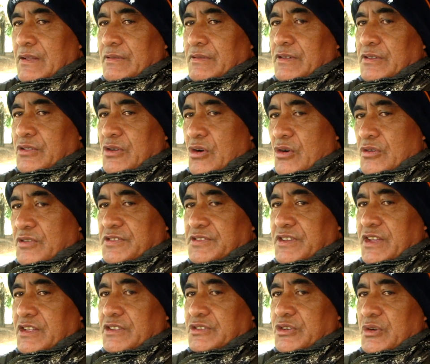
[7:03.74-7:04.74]
the dog's
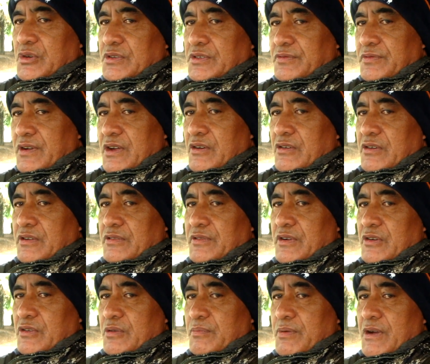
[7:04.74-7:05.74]
sense you is very,
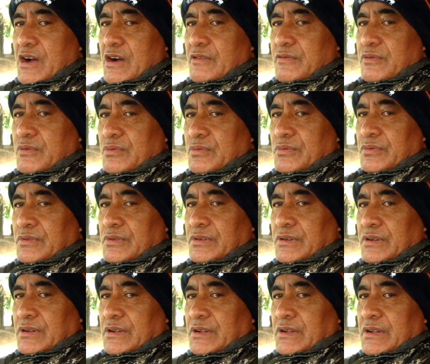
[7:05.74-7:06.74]
very powerful,
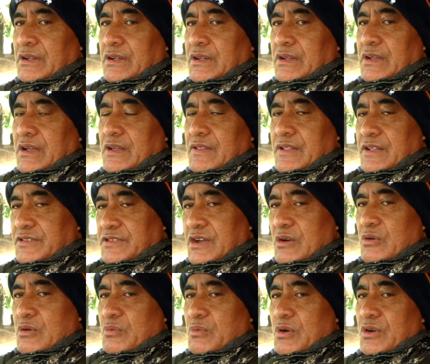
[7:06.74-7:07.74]
and that's
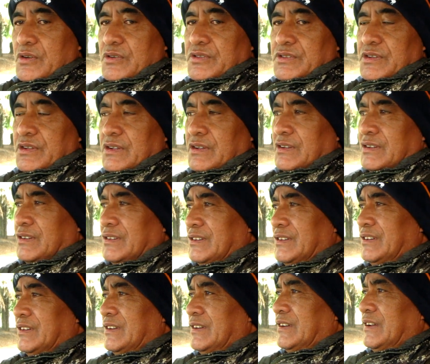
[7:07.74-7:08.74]
how it works.
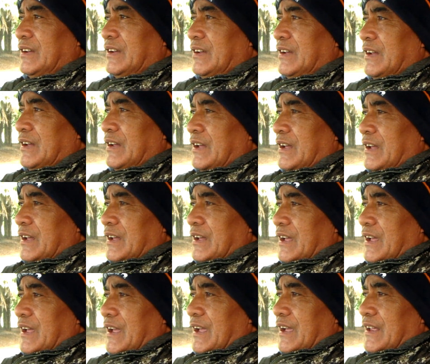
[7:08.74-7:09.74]

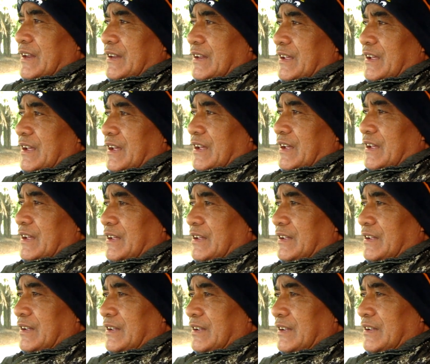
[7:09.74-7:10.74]
And
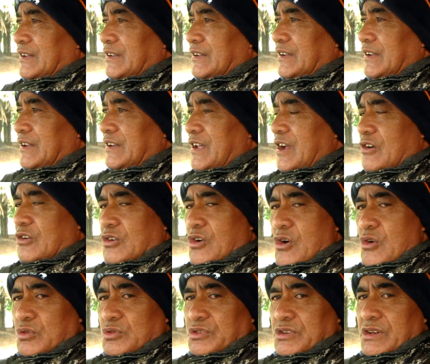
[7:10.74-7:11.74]
in our
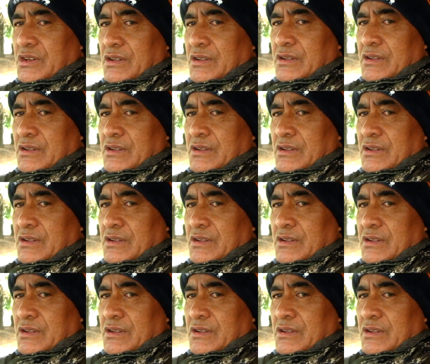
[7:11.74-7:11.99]
culture,